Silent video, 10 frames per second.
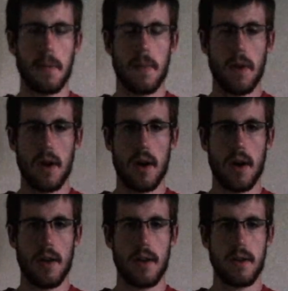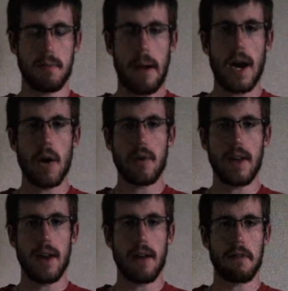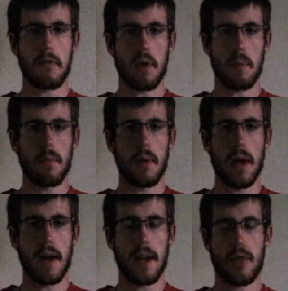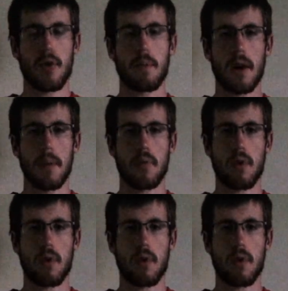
the bio data from third-party